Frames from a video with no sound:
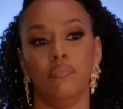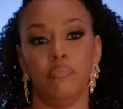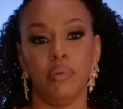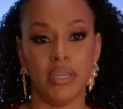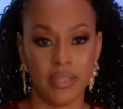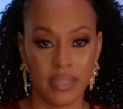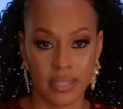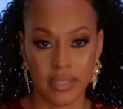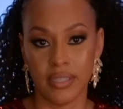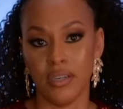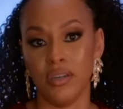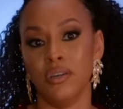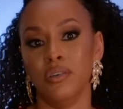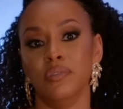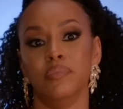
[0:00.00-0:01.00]
be the
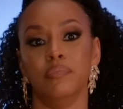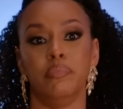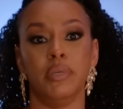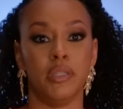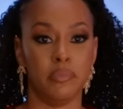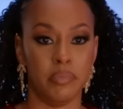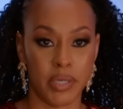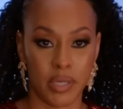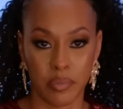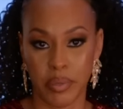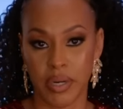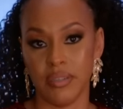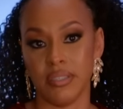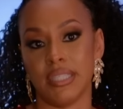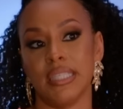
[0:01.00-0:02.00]
adult, be the bigger
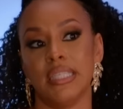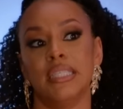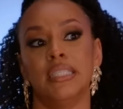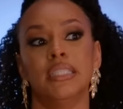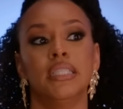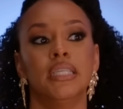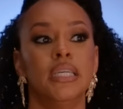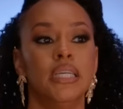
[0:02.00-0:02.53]
person.